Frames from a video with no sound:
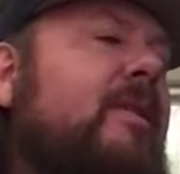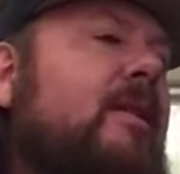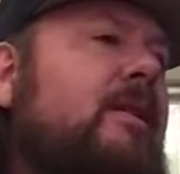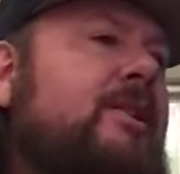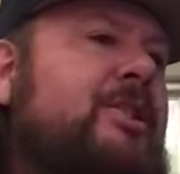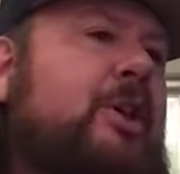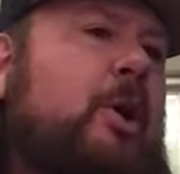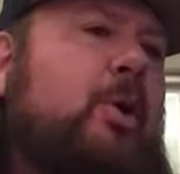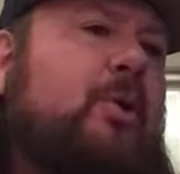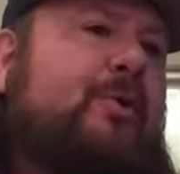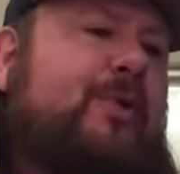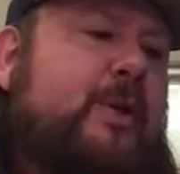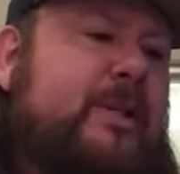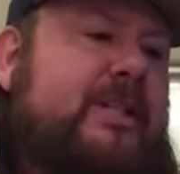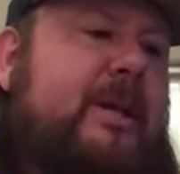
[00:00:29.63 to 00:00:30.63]
So
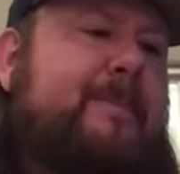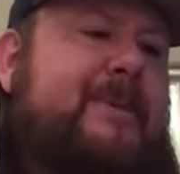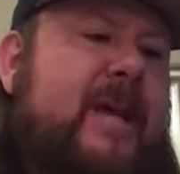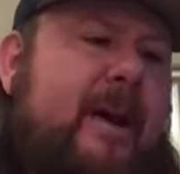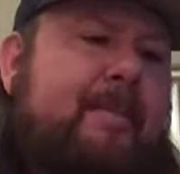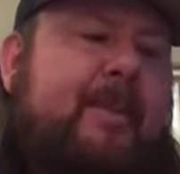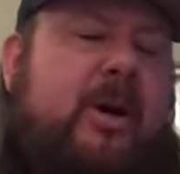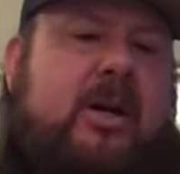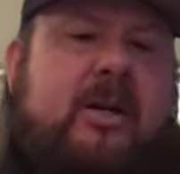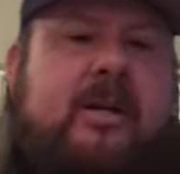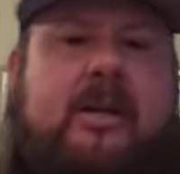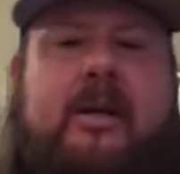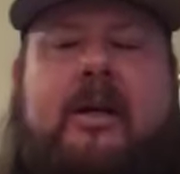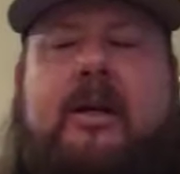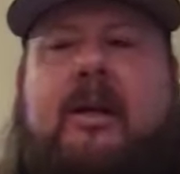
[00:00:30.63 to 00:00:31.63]
for September,
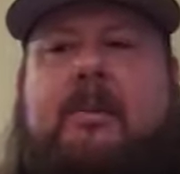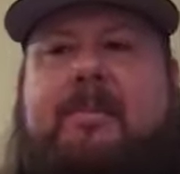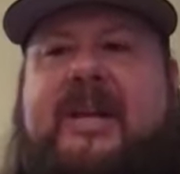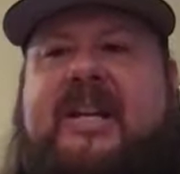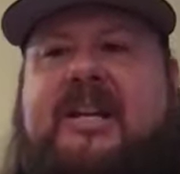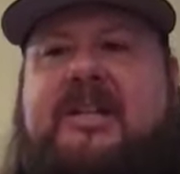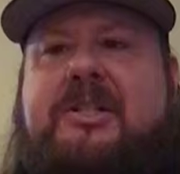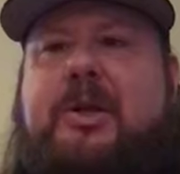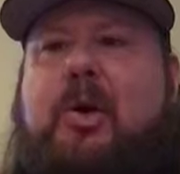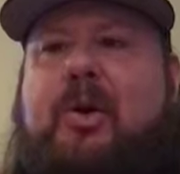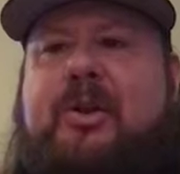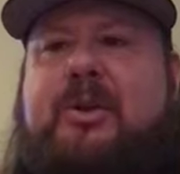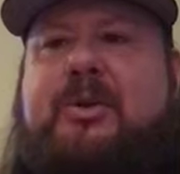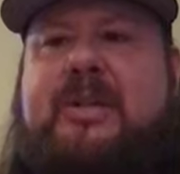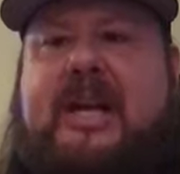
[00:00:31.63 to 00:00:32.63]
because
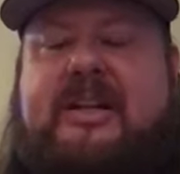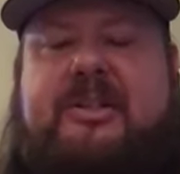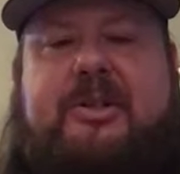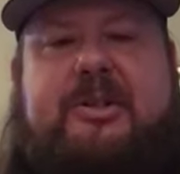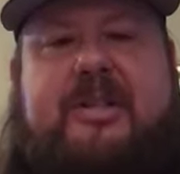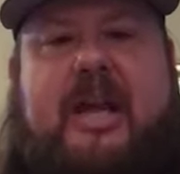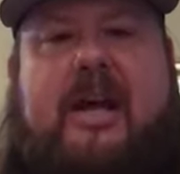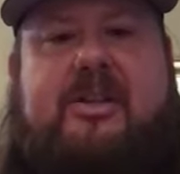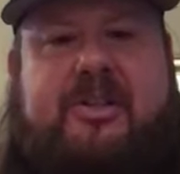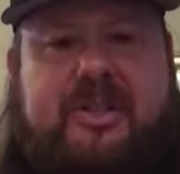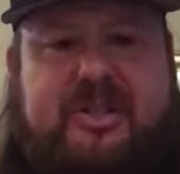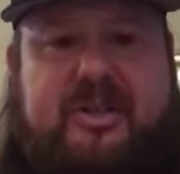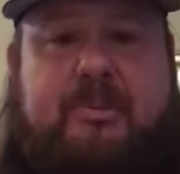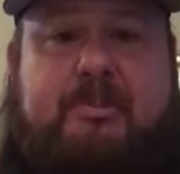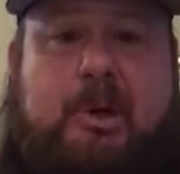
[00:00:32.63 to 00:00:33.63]
all those
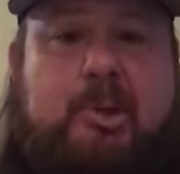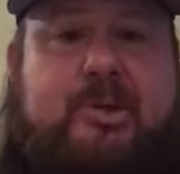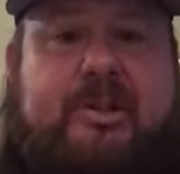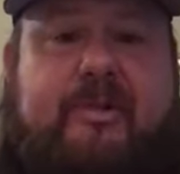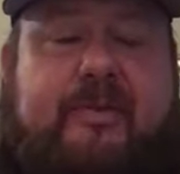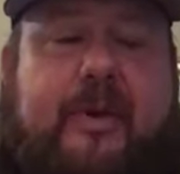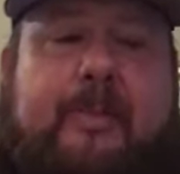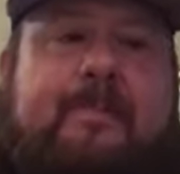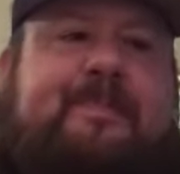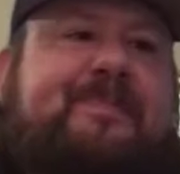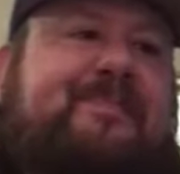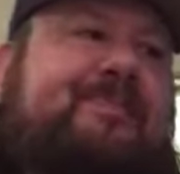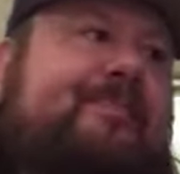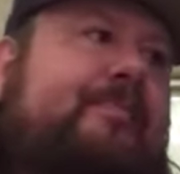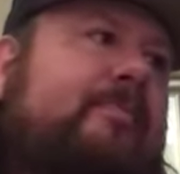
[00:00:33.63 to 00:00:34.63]
exercises, or most of them,
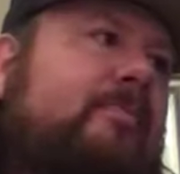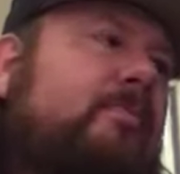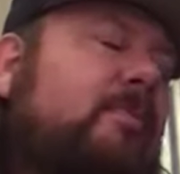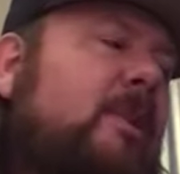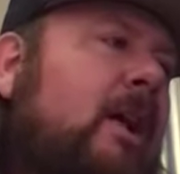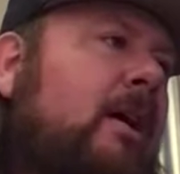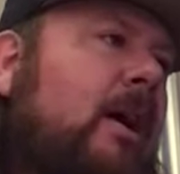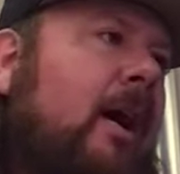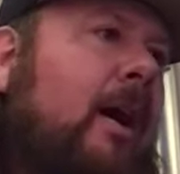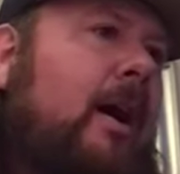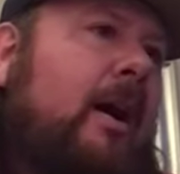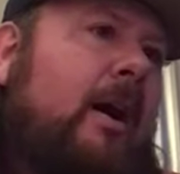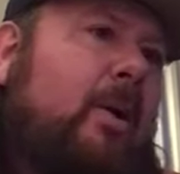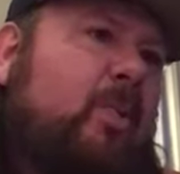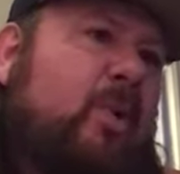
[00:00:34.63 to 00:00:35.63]

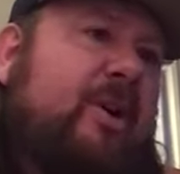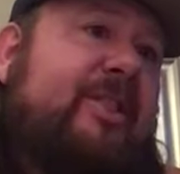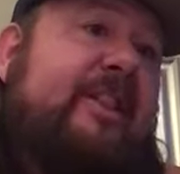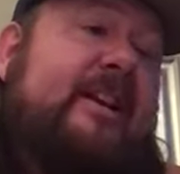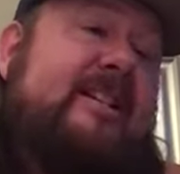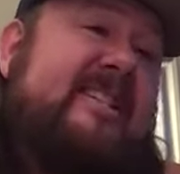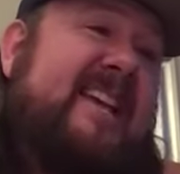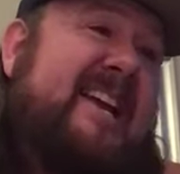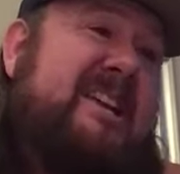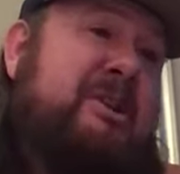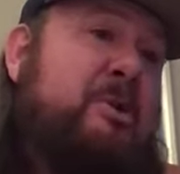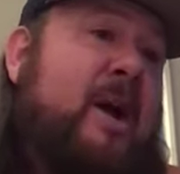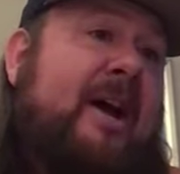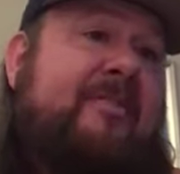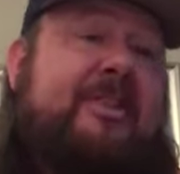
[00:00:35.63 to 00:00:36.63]
were things that
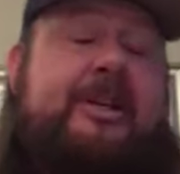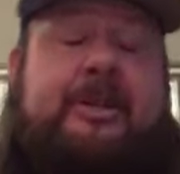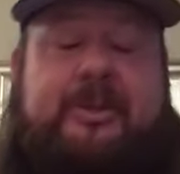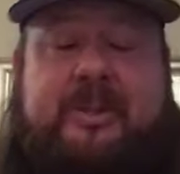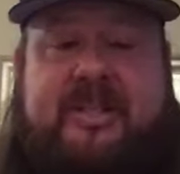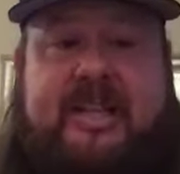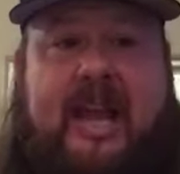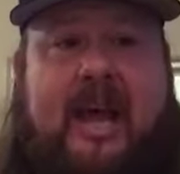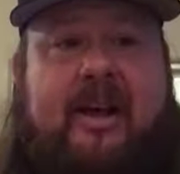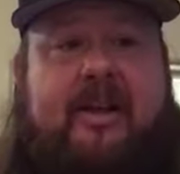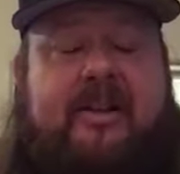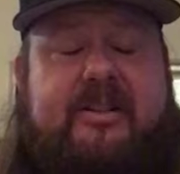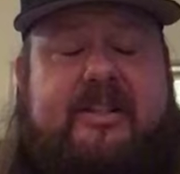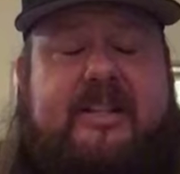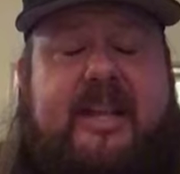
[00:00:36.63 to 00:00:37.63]
you have to do
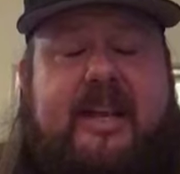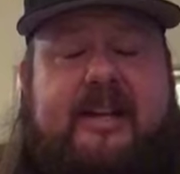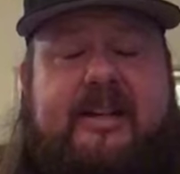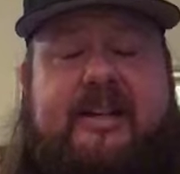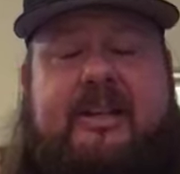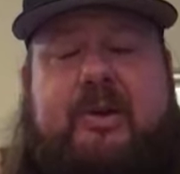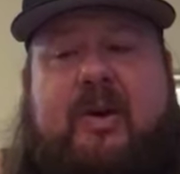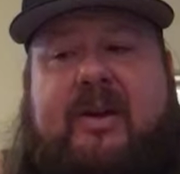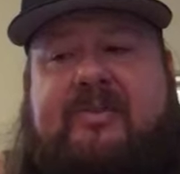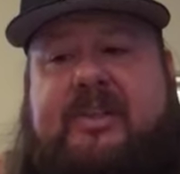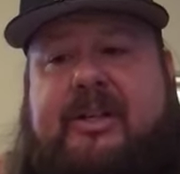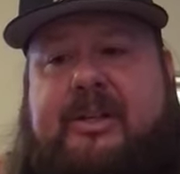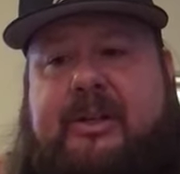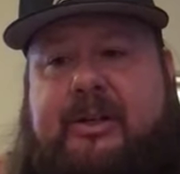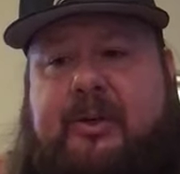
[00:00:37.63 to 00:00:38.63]
standing, you have
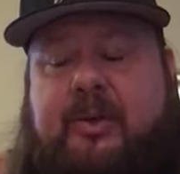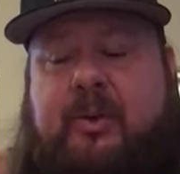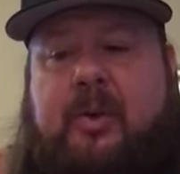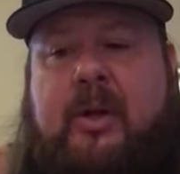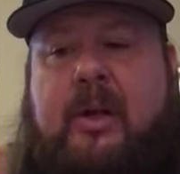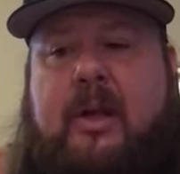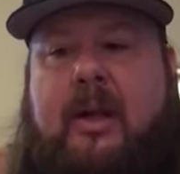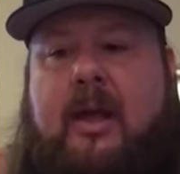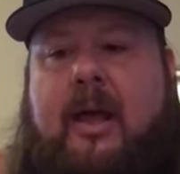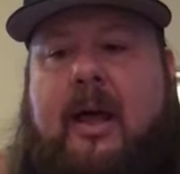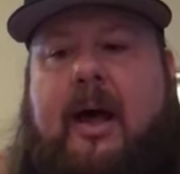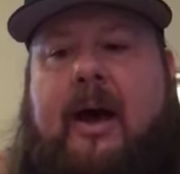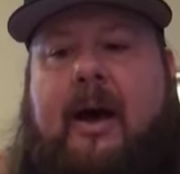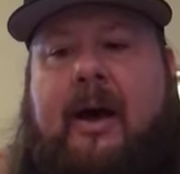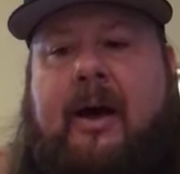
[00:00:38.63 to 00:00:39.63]
to do
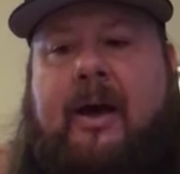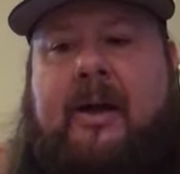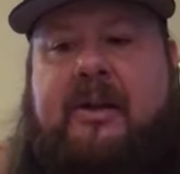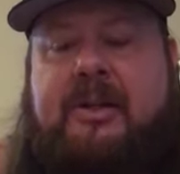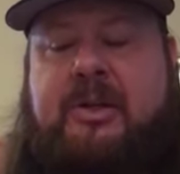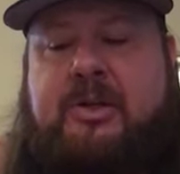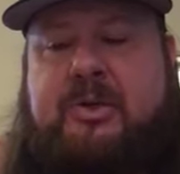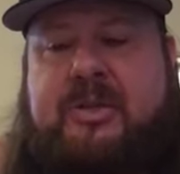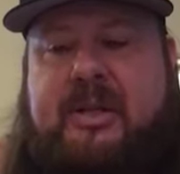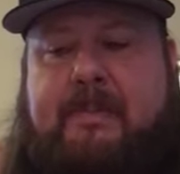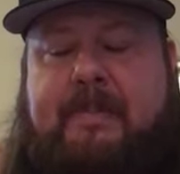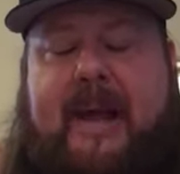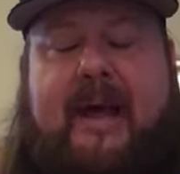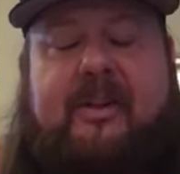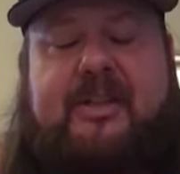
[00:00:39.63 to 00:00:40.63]

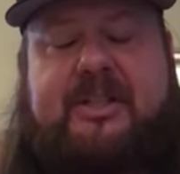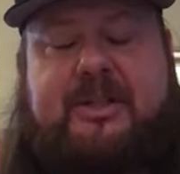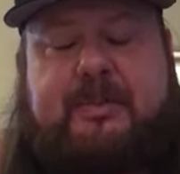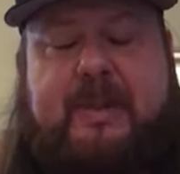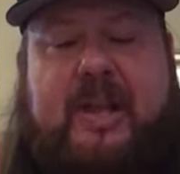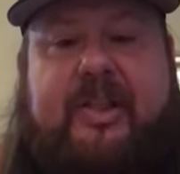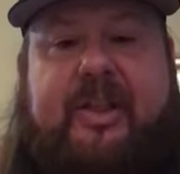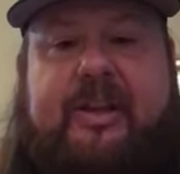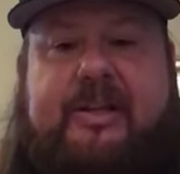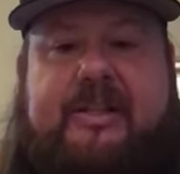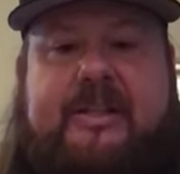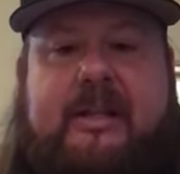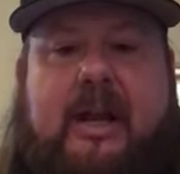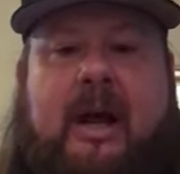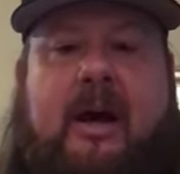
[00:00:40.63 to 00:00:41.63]
using balance
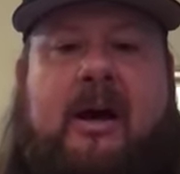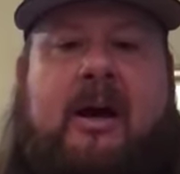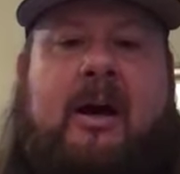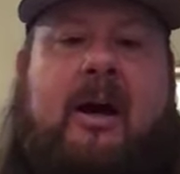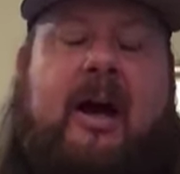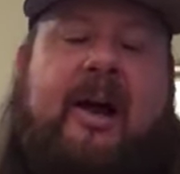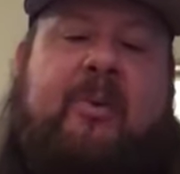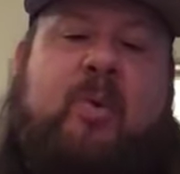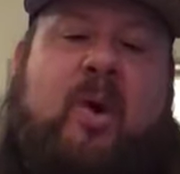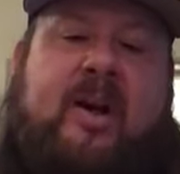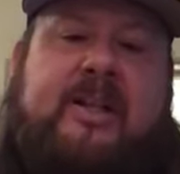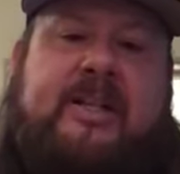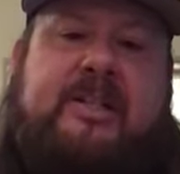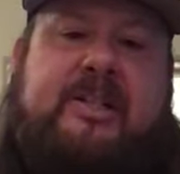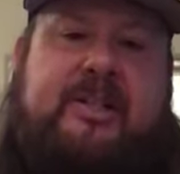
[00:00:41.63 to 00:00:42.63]
methods, I
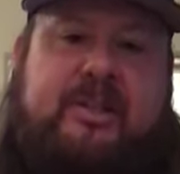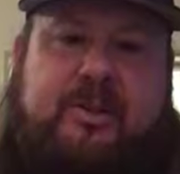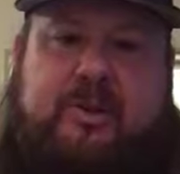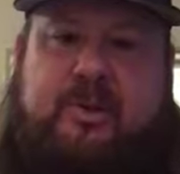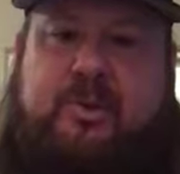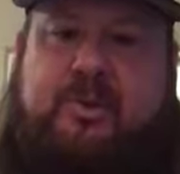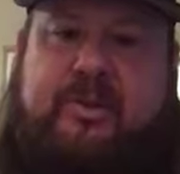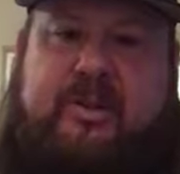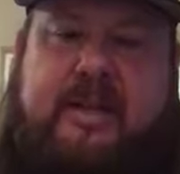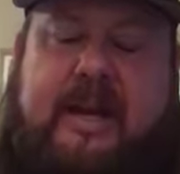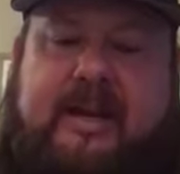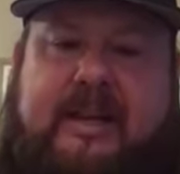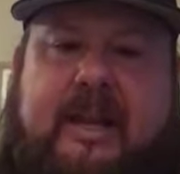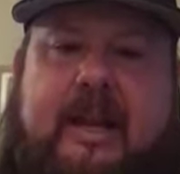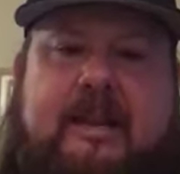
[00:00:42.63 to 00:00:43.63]
wanted to
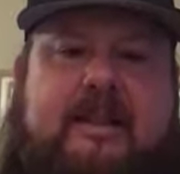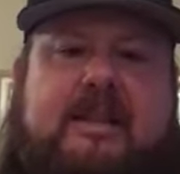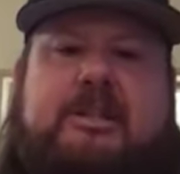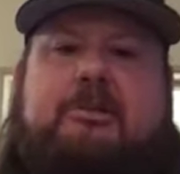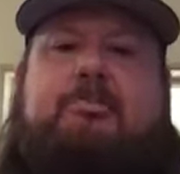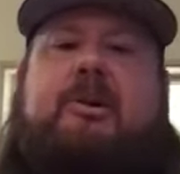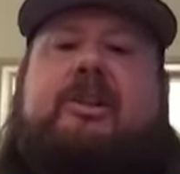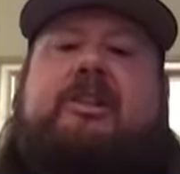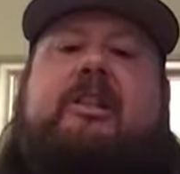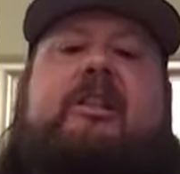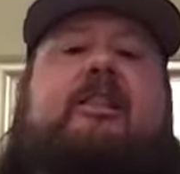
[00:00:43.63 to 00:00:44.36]
dedicate this month to